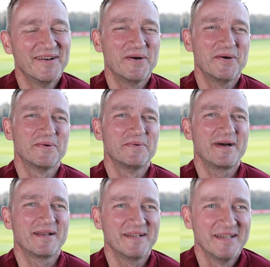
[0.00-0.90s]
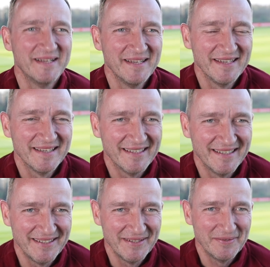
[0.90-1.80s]
Oh, well.
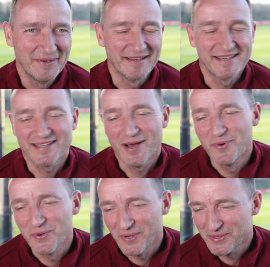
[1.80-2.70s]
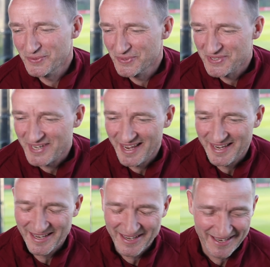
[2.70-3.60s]
Istanbul, what do you want to
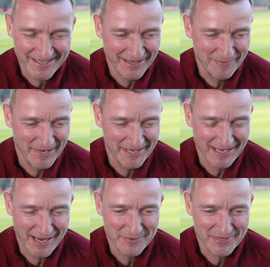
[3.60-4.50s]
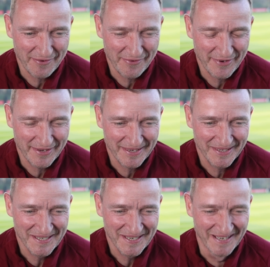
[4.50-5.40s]
say? I said many times everything.
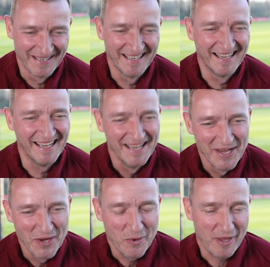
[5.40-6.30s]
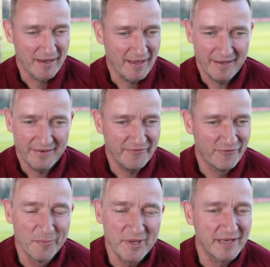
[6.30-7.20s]
Well,
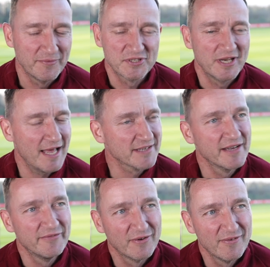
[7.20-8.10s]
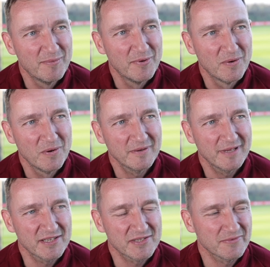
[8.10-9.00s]
for me, it was the last game for Liverpool.
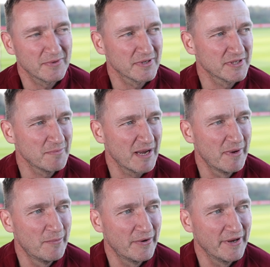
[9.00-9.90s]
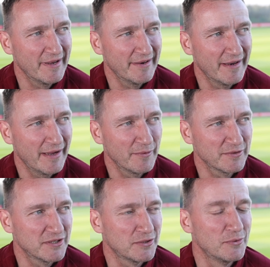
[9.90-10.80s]
That's what is my memory, and I
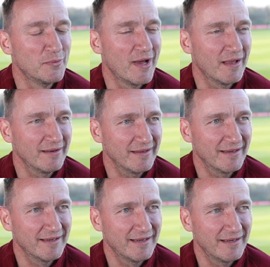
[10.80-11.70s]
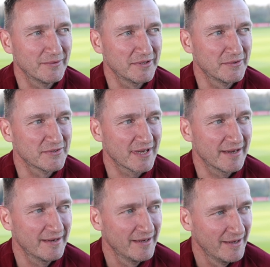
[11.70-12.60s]
wanted to do well. I wanted to
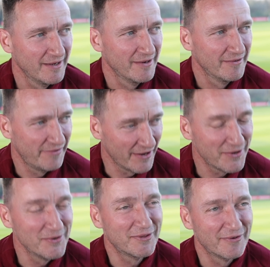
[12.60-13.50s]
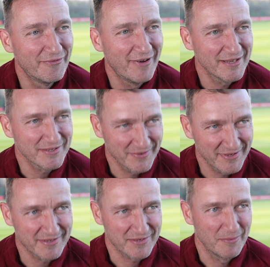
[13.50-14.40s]
say thank you to the fans
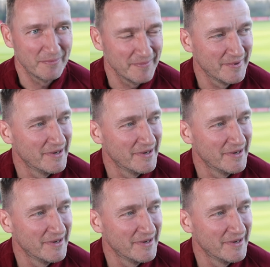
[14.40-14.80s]
with some